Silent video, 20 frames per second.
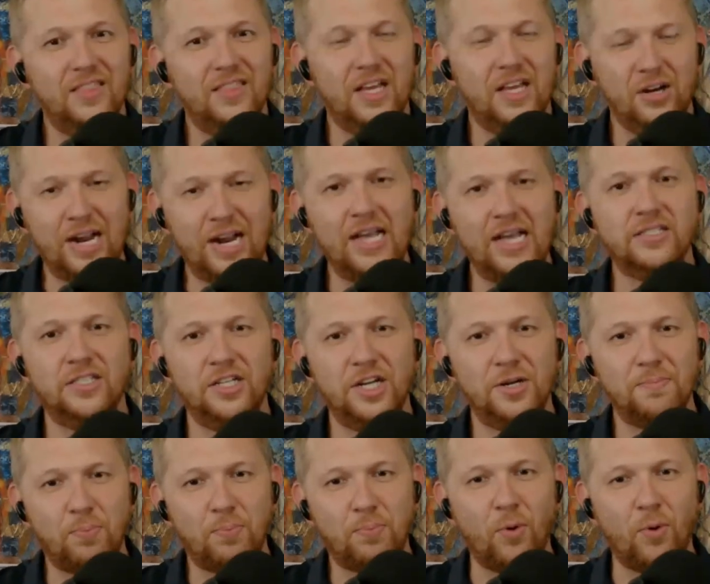There is
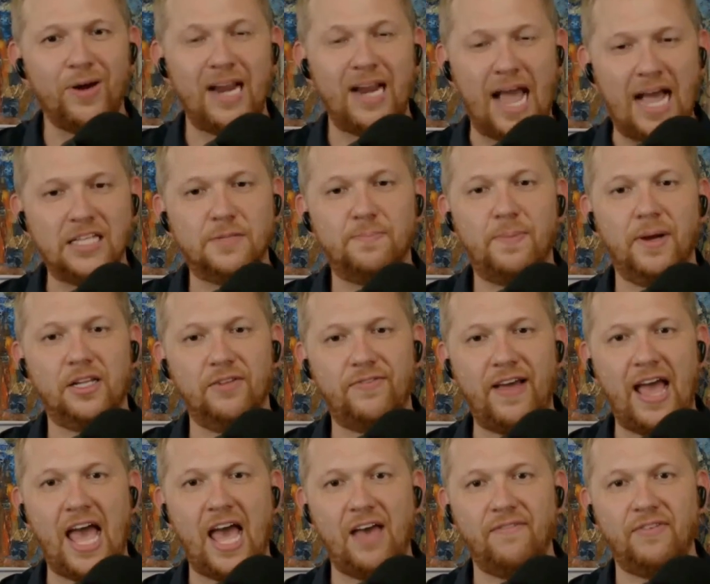an important aspect
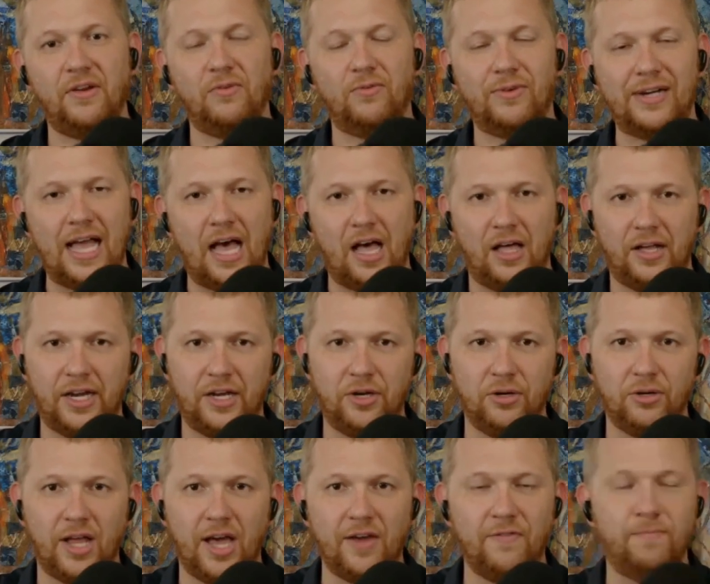of having reality
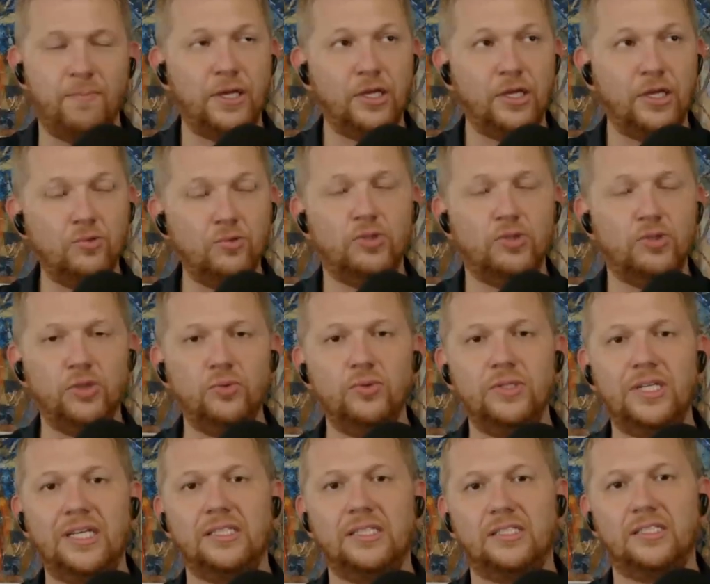in your life, but you do
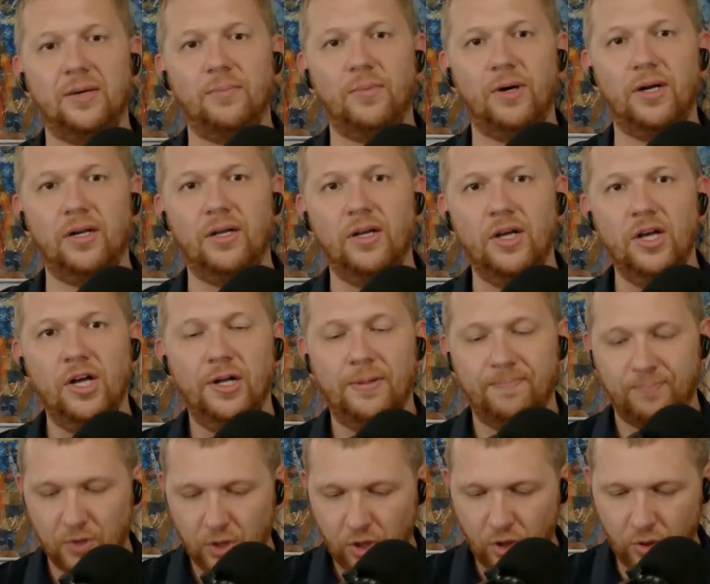need someone
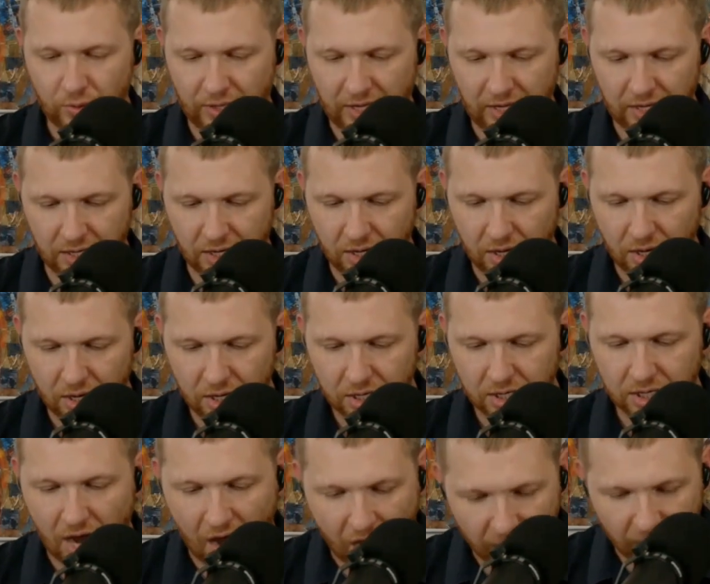who can
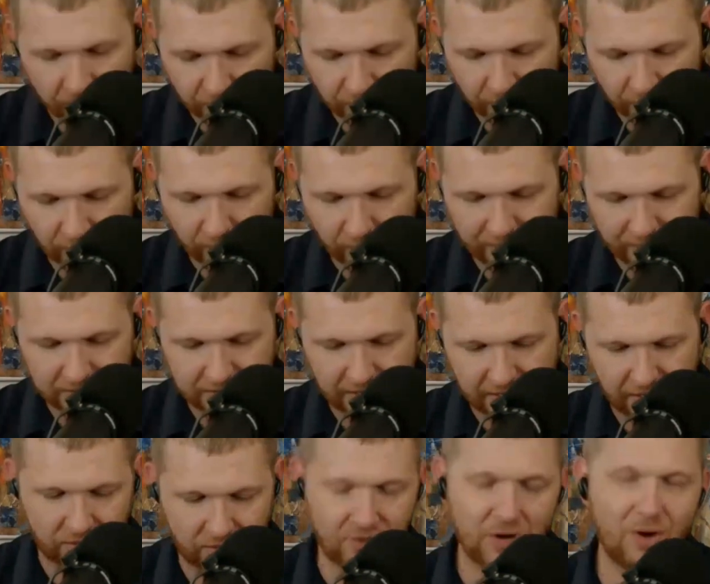cover you and
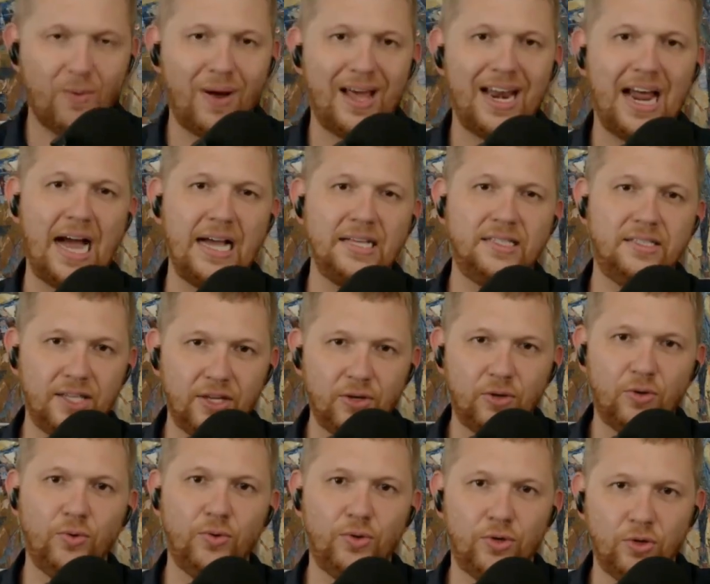say, you know what? I
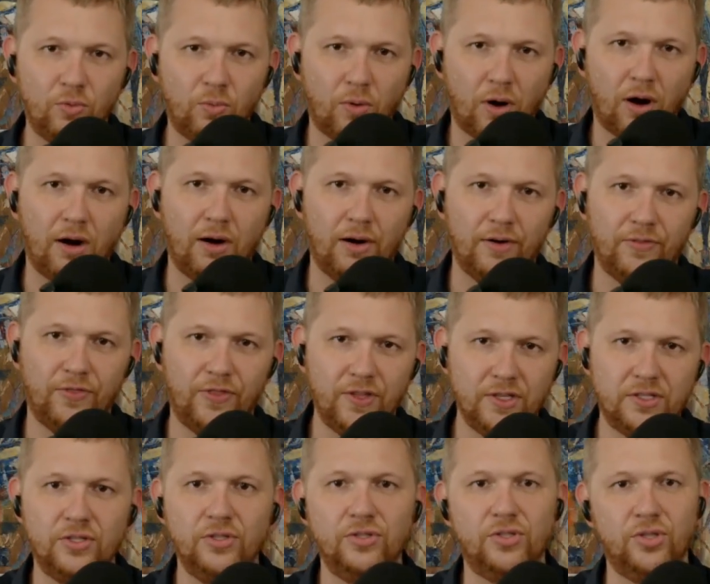see who you are.
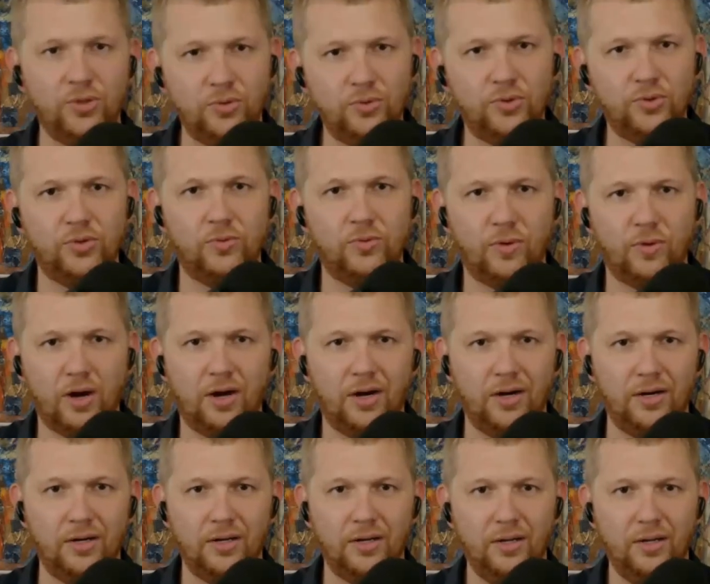This is who you
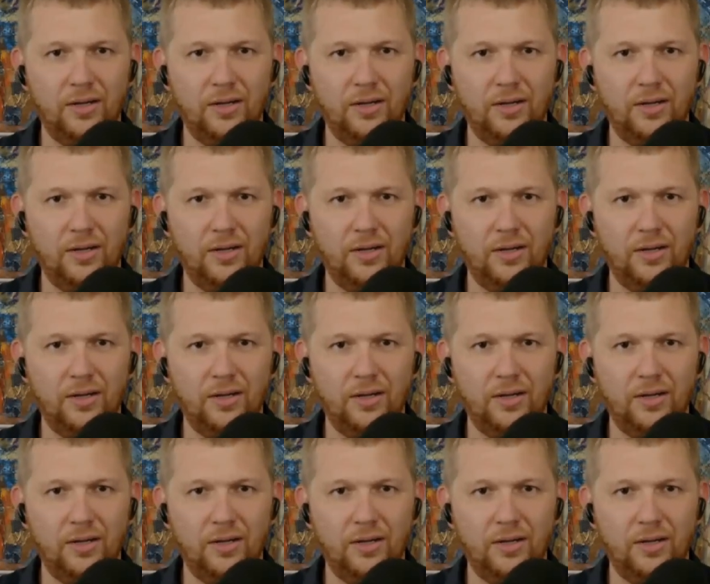are.